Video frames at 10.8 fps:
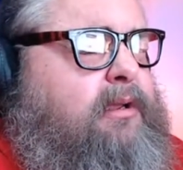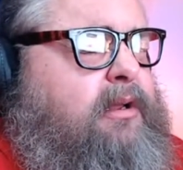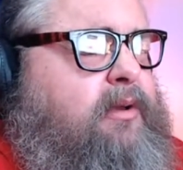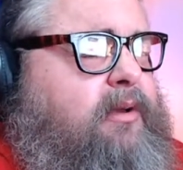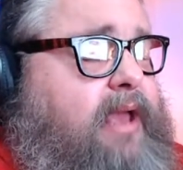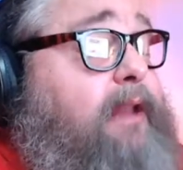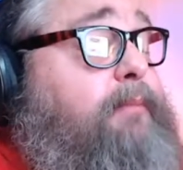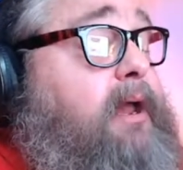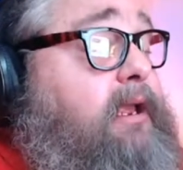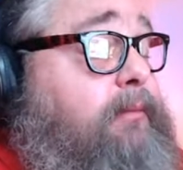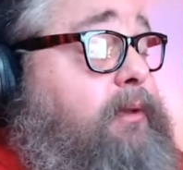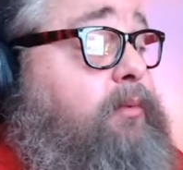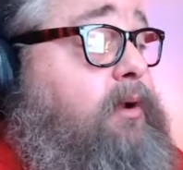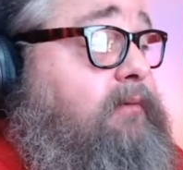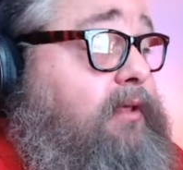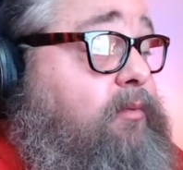you know, anybody can be
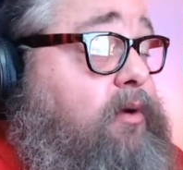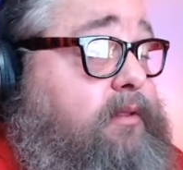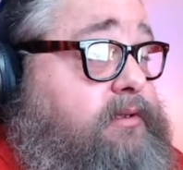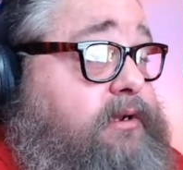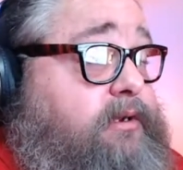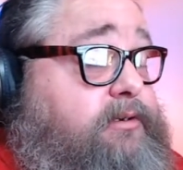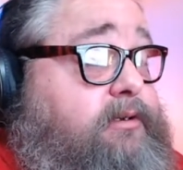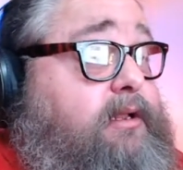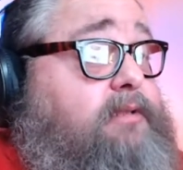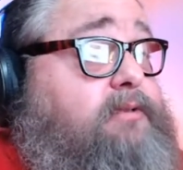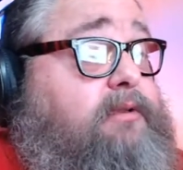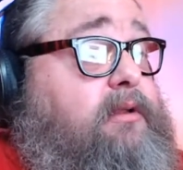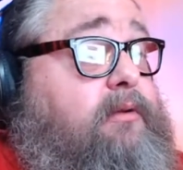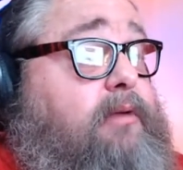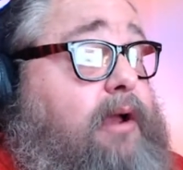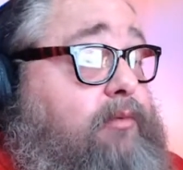whatever they want in this country, and that's, you
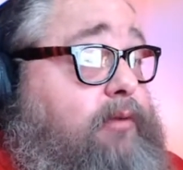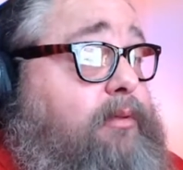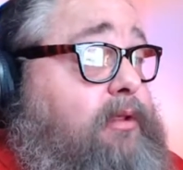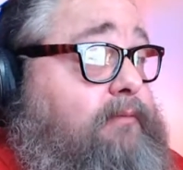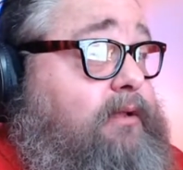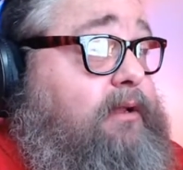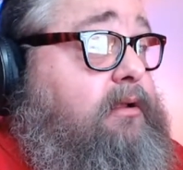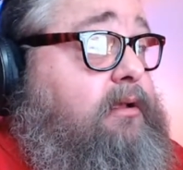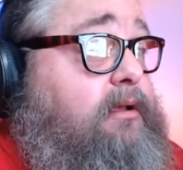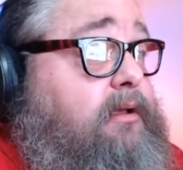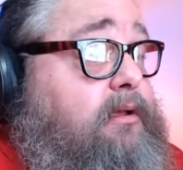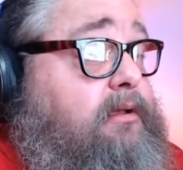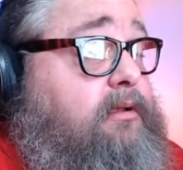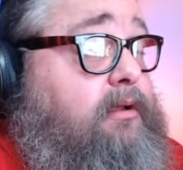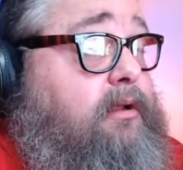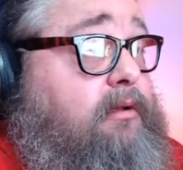know, I really believe that,
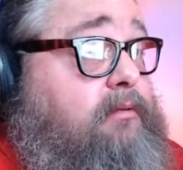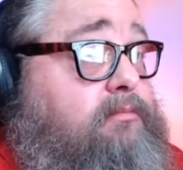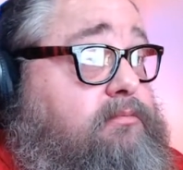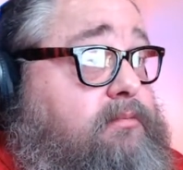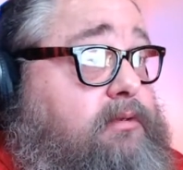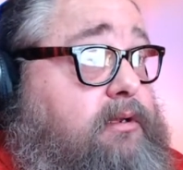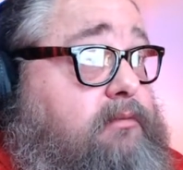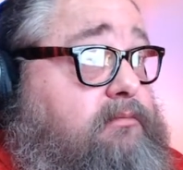you know, and